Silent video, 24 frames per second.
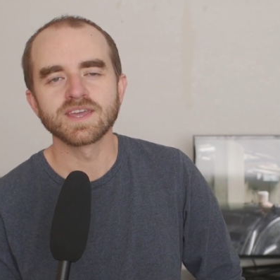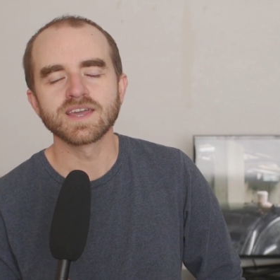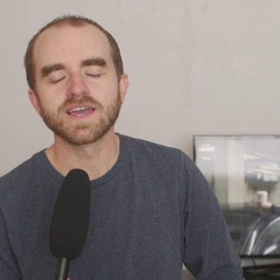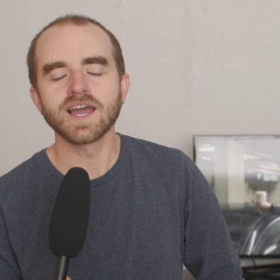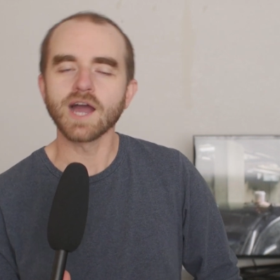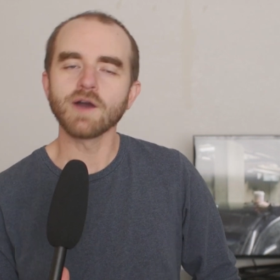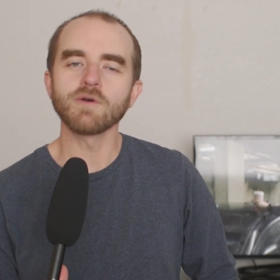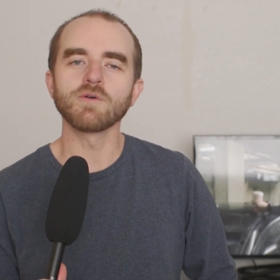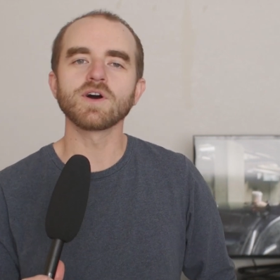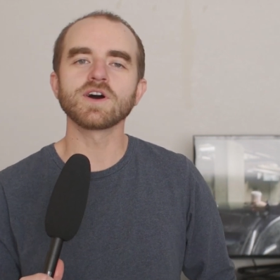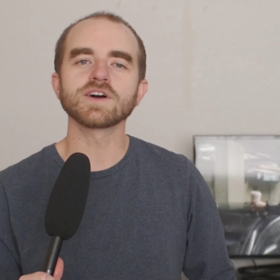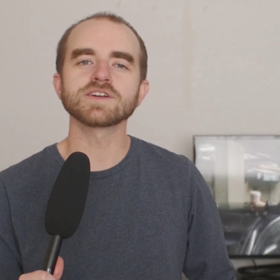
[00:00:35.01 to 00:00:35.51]

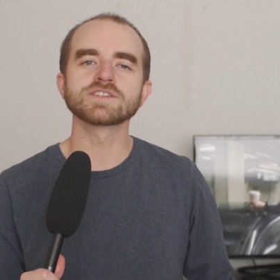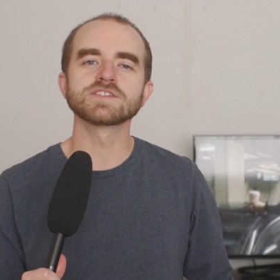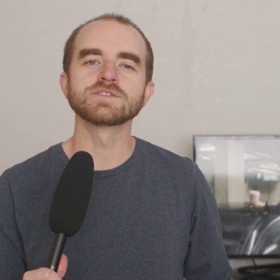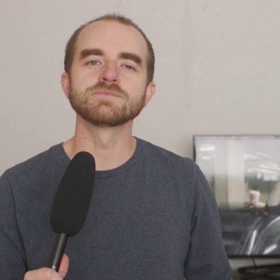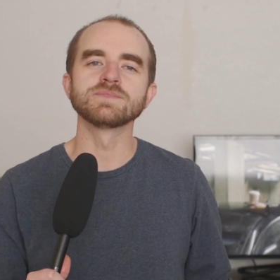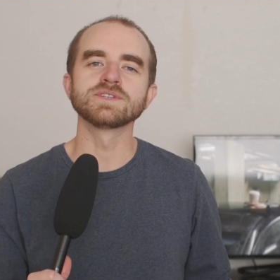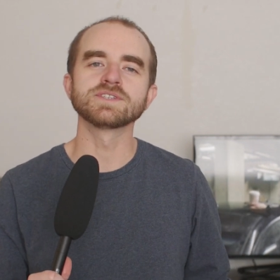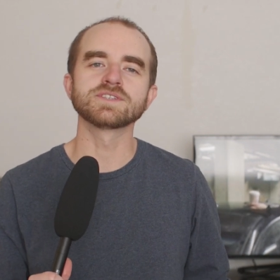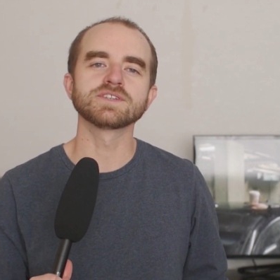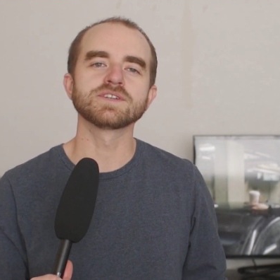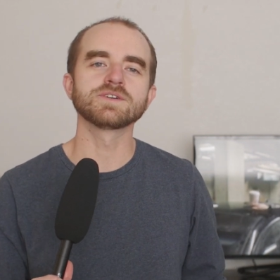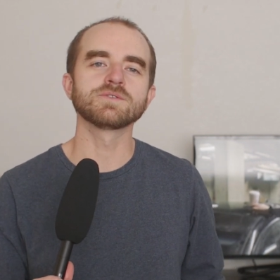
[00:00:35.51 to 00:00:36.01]
How
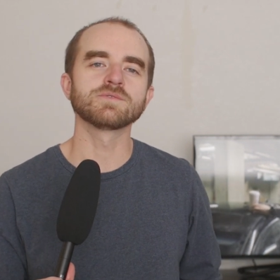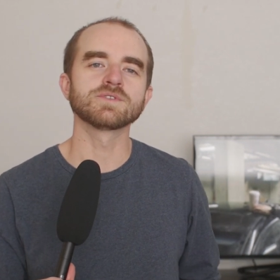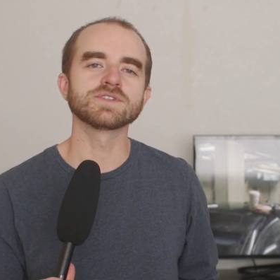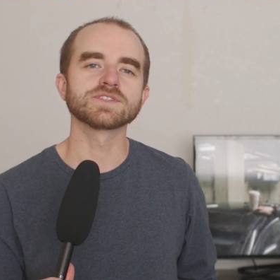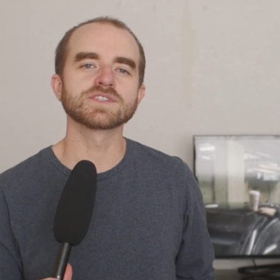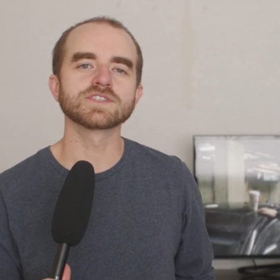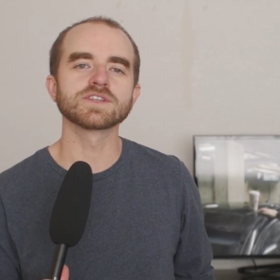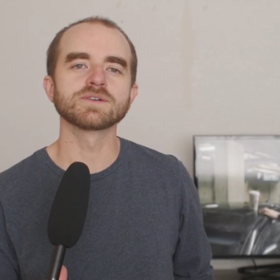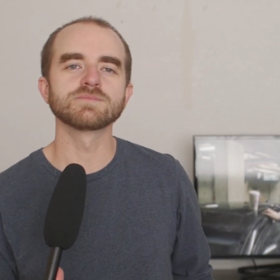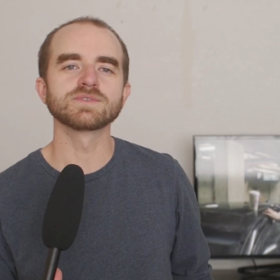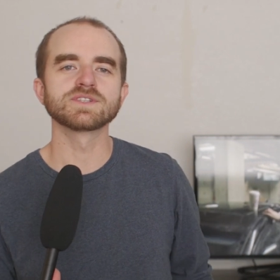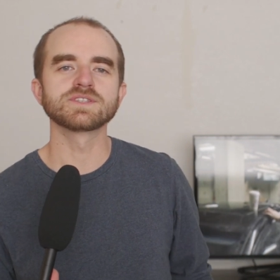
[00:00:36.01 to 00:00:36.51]
awesome is it when
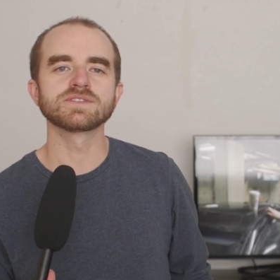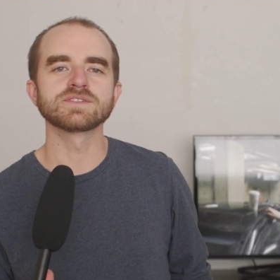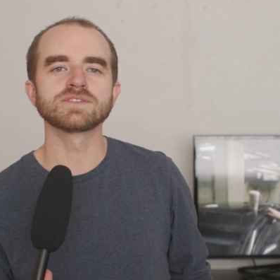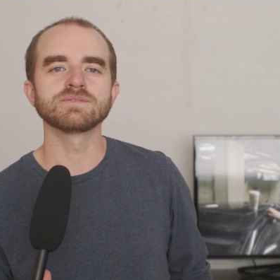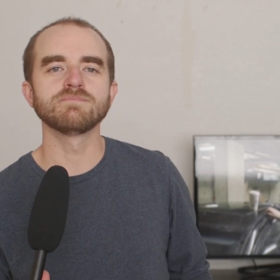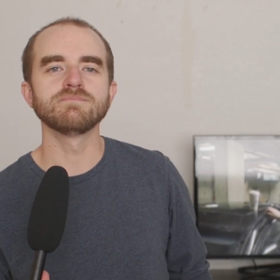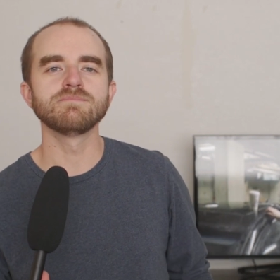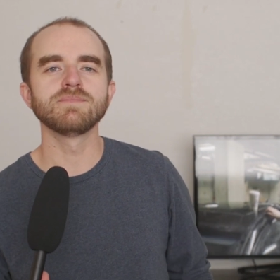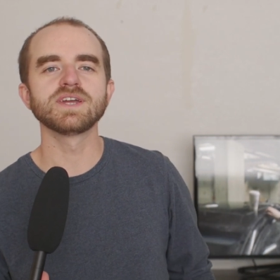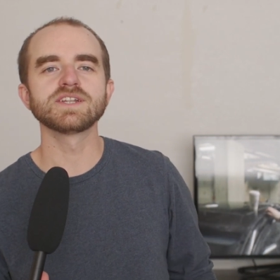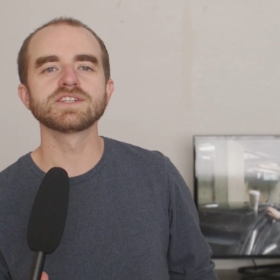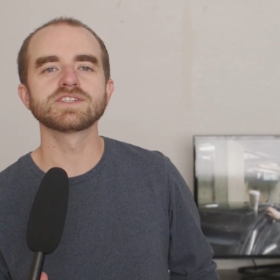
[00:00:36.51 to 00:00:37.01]
someone
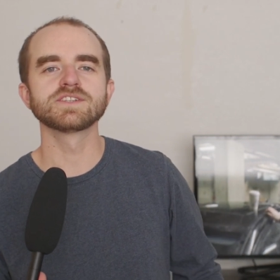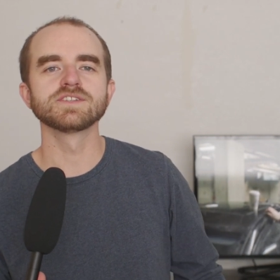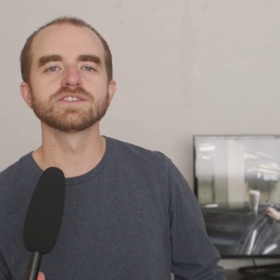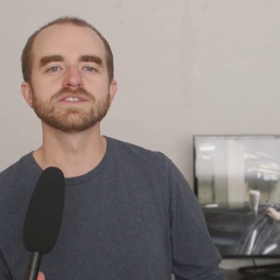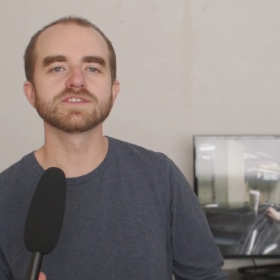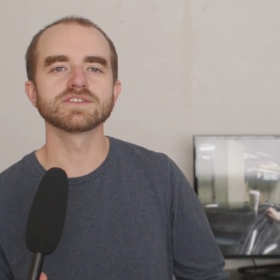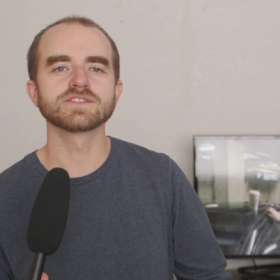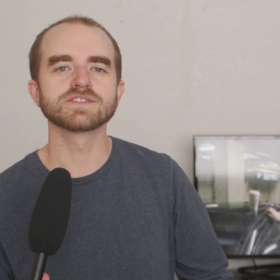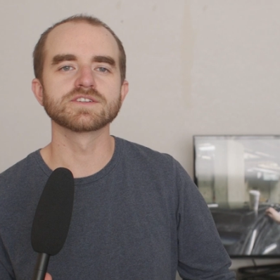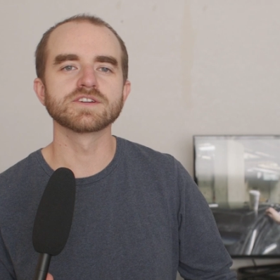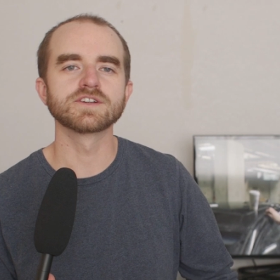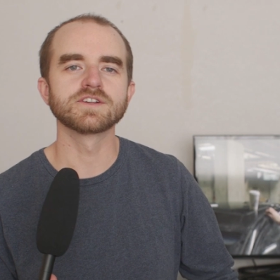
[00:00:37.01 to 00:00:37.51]

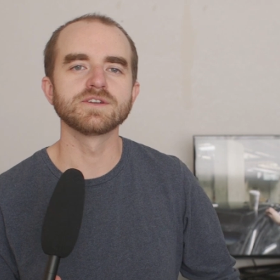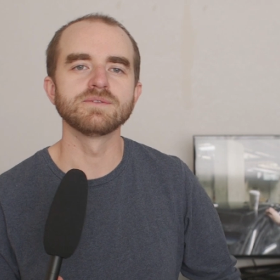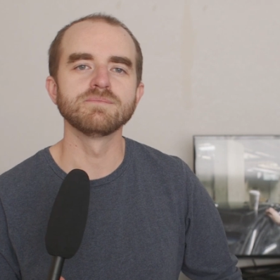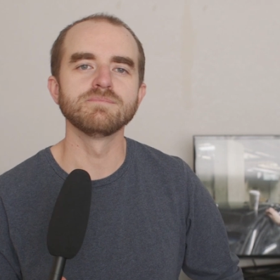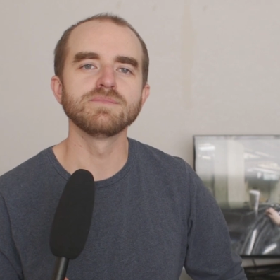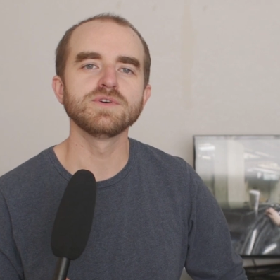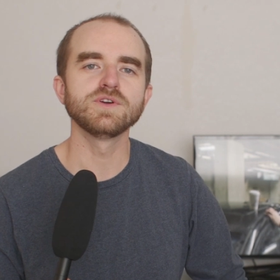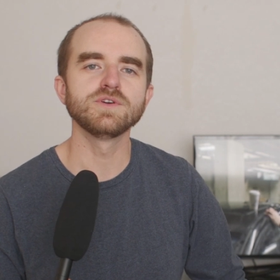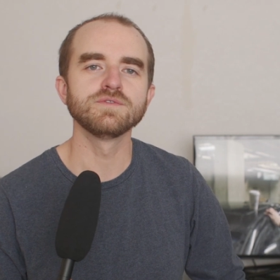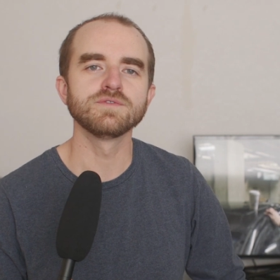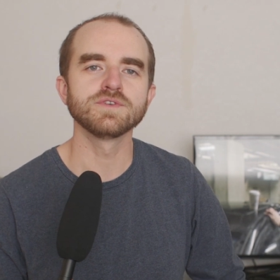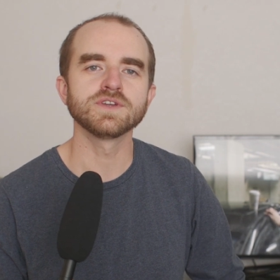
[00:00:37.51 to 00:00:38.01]
mentions a certain
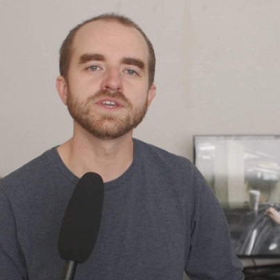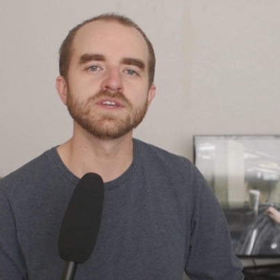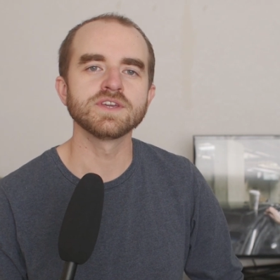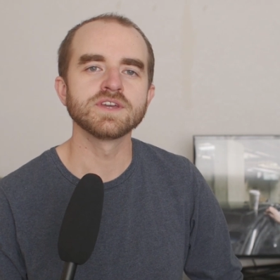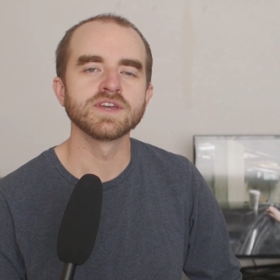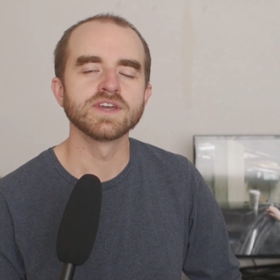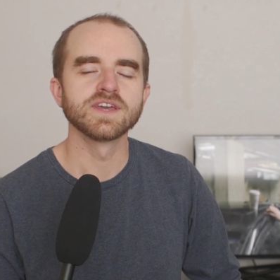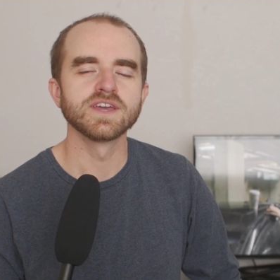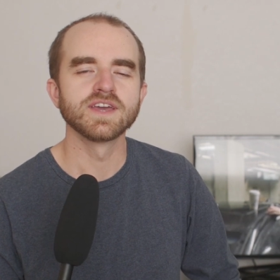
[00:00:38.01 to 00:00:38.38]
movie